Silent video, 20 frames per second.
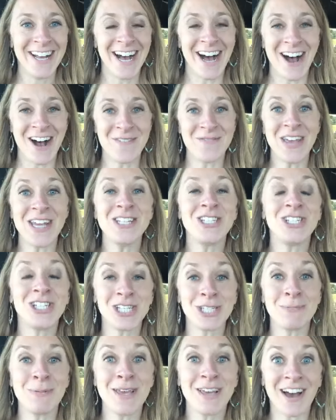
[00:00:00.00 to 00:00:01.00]
Um, and
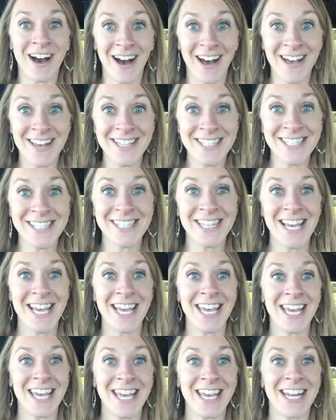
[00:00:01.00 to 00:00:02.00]
just because
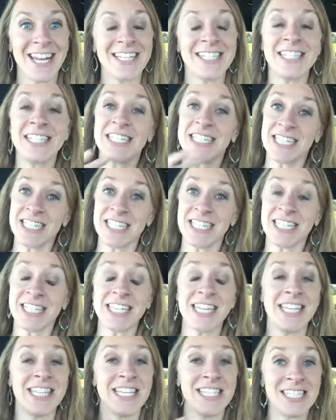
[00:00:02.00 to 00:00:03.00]
it
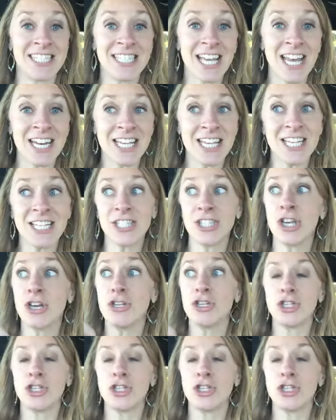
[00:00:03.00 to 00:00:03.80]
statistically in these studies